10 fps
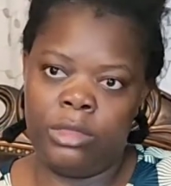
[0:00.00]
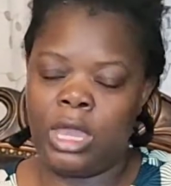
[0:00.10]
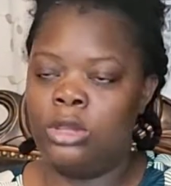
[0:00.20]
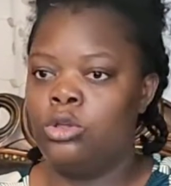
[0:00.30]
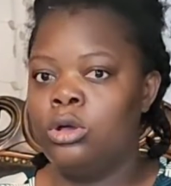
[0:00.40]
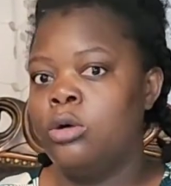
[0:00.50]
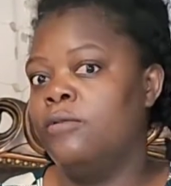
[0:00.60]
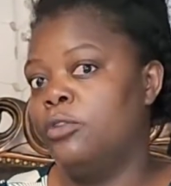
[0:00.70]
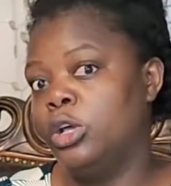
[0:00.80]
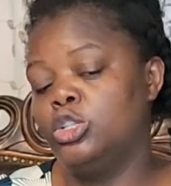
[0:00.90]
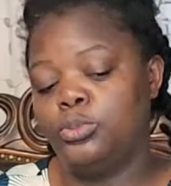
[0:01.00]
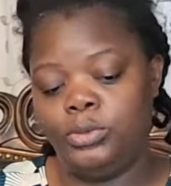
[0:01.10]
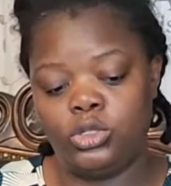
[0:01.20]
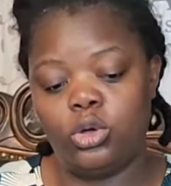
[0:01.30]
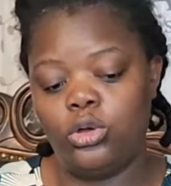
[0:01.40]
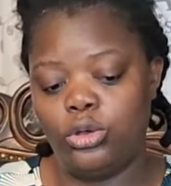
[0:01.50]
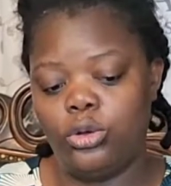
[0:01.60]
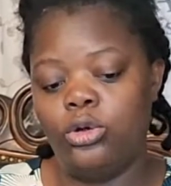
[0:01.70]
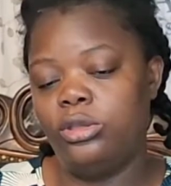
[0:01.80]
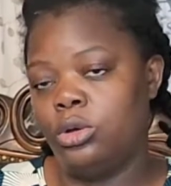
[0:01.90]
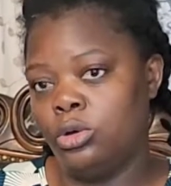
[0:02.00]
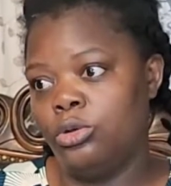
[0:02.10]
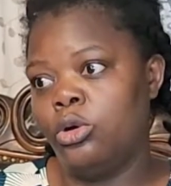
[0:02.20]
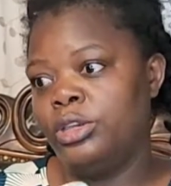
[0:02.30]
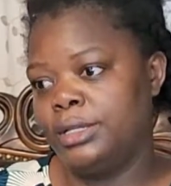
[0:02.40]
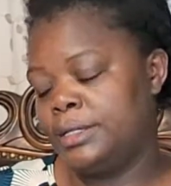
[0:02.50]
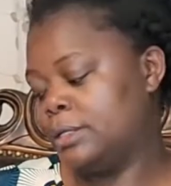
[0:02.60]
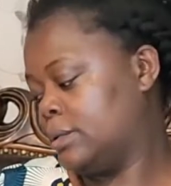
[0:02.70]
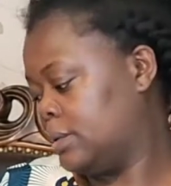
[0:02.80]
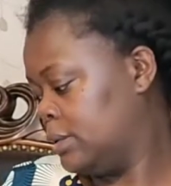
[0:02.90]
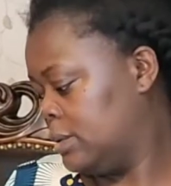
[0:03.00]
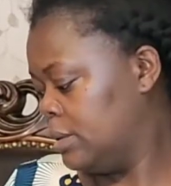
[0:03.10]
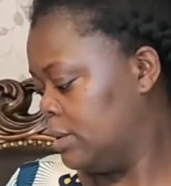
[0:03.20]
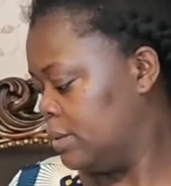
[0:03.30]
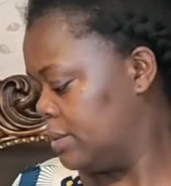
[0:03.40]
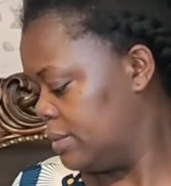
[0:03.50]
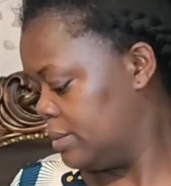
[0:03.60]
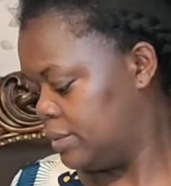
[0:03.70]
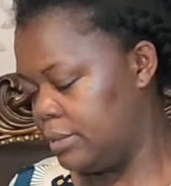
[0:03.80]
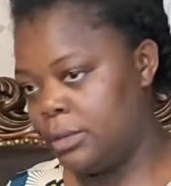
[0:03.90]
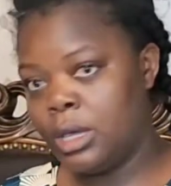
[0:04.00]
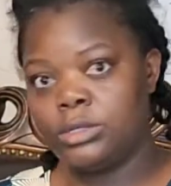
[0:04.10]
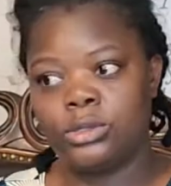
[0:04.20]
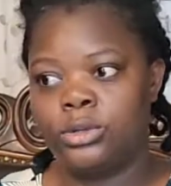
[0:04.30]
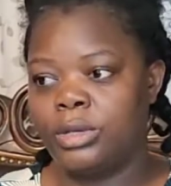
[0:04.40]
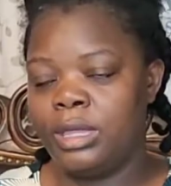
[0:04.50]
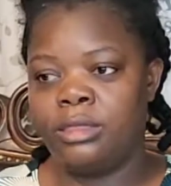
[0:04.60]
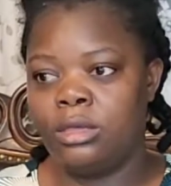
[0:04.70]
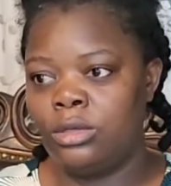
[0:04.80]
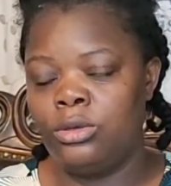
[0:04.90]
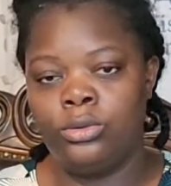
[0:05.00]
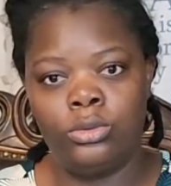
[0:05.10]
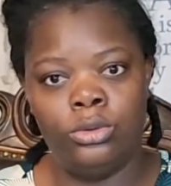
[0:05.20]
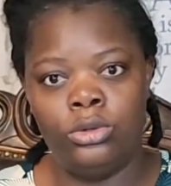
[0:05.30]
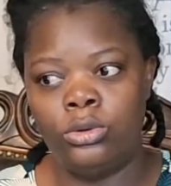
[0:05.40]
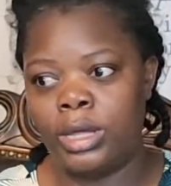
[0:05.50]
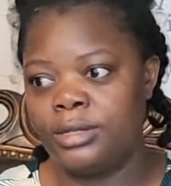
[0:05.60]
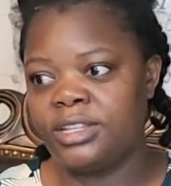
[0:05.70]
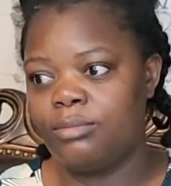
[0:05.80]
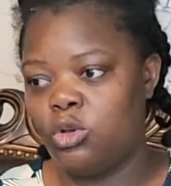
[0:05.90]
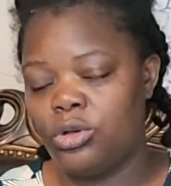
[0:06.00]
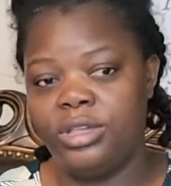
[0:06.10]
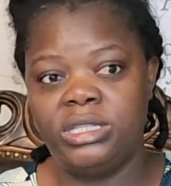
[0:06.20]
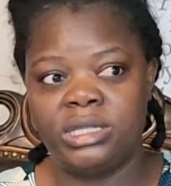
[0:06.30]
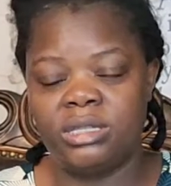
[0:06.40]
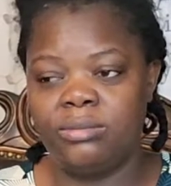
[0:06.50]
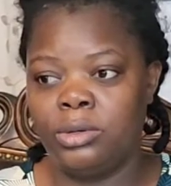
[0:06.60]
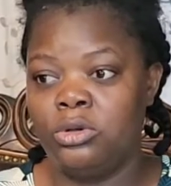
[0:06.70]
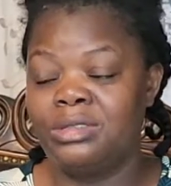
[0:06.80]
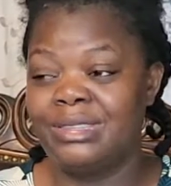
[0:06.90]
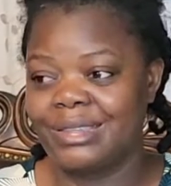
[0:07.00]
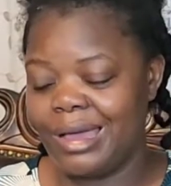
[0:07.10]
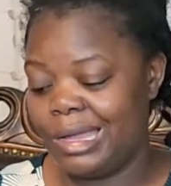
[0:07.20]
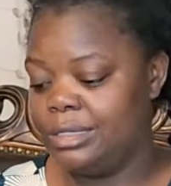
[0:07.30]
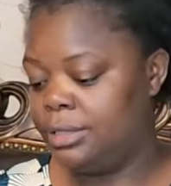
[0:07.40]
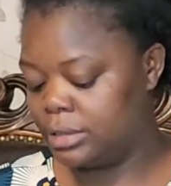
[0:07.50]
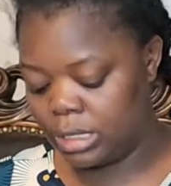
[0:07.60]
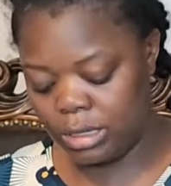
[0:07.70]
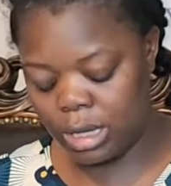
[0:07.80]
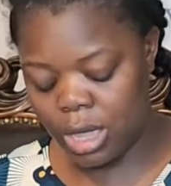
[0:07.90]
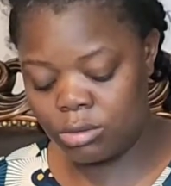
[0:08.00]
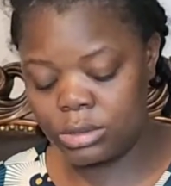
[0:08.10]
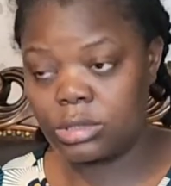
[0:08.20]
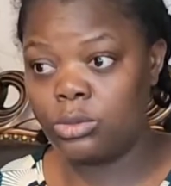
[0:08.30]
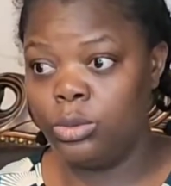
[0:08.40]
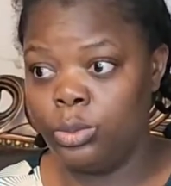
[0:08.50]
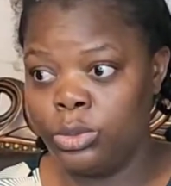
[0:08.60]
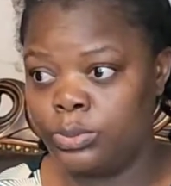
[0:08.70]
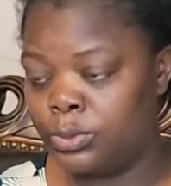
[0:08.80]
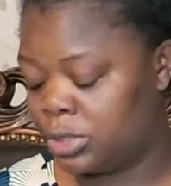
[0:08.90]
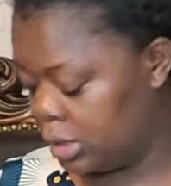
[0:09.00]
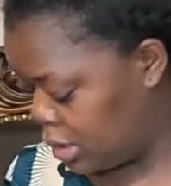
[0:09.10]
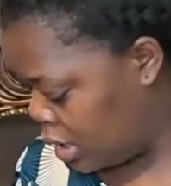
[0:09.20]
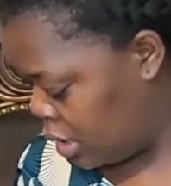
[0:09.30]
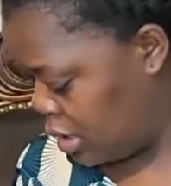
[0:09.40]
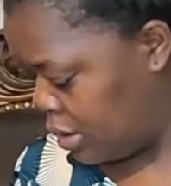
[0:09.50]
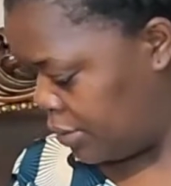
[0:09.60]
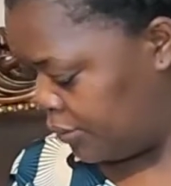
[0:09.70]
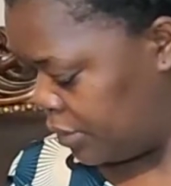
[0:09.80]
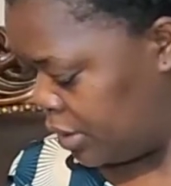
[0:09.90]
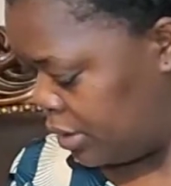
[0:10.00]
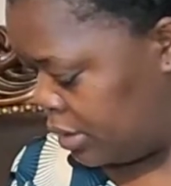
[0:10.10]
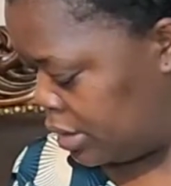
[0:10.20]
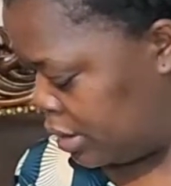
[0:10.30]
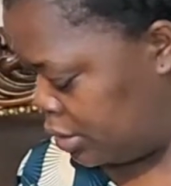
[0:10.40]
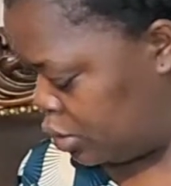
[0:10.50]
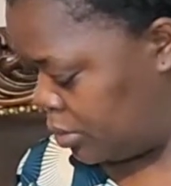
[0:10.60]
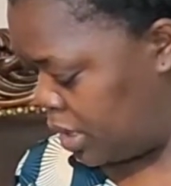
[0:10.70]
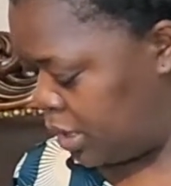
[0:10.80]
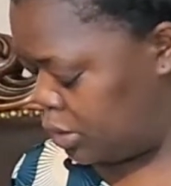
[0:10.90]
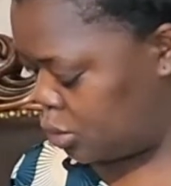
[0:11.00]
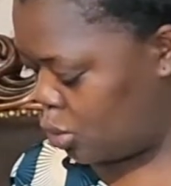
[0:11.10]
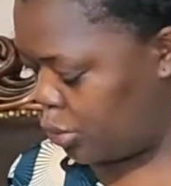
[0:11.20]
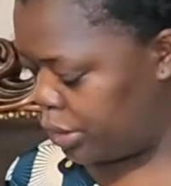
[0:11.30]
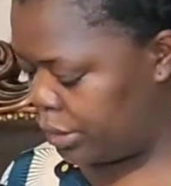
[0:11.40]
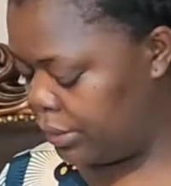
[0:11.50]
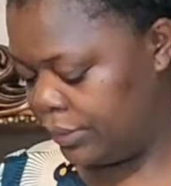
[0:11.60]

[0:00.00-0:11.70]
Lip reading: Yeah, don't forget to put oil on it. Yeah, so I think you heard some noise because it's hot inside the house, so we was putting the things to make it colder.